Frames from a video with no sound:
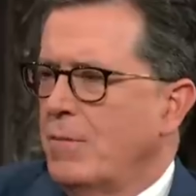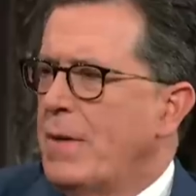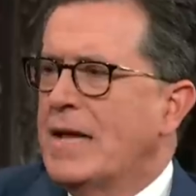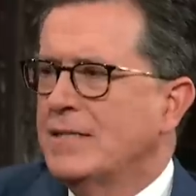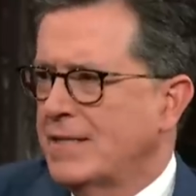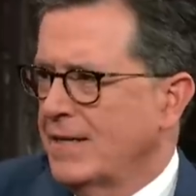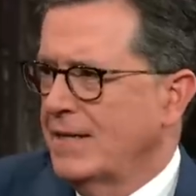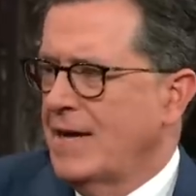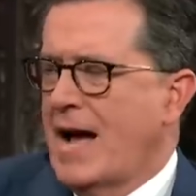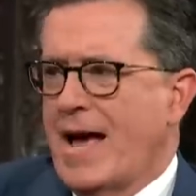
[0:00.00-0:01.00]
Amazing. Yeah.
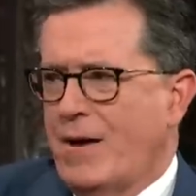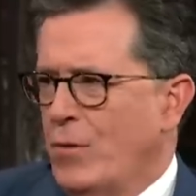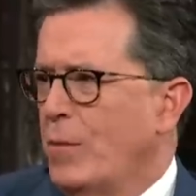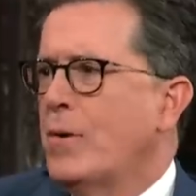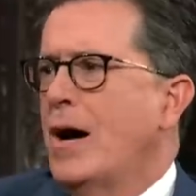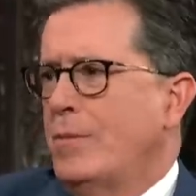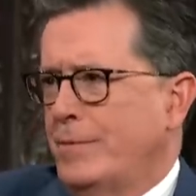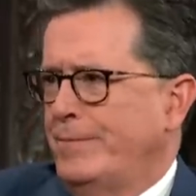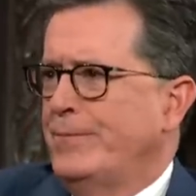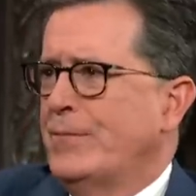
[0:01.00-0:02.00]
I had a real problem.
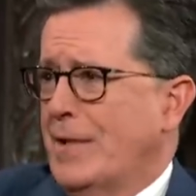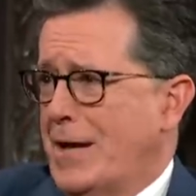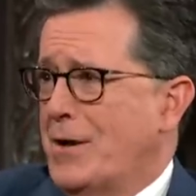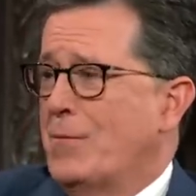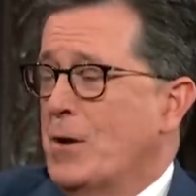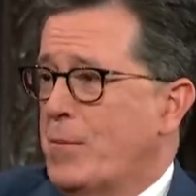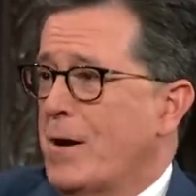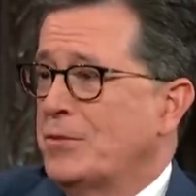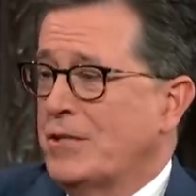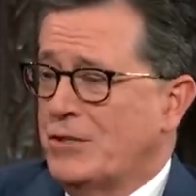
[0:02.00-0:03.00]
I, I had a too. real
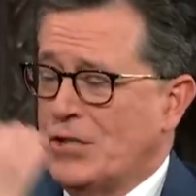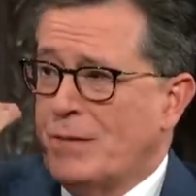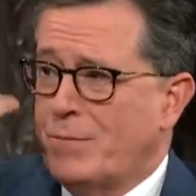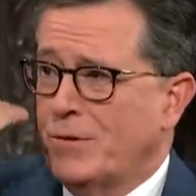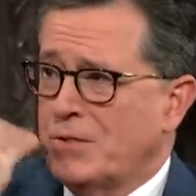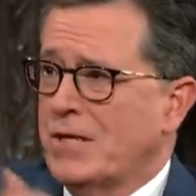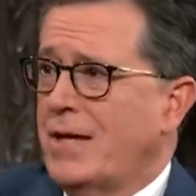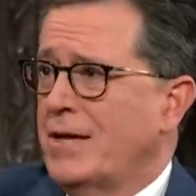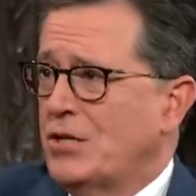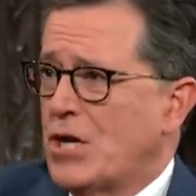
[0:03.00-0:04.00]
problem. She had cheekbones you could
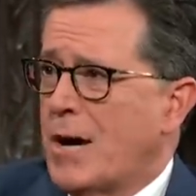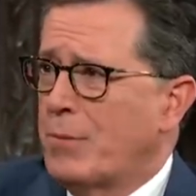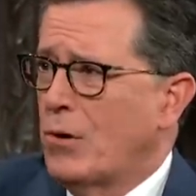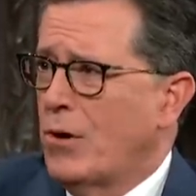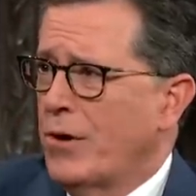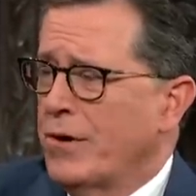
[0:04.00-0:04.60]
land the a chopper cheek on.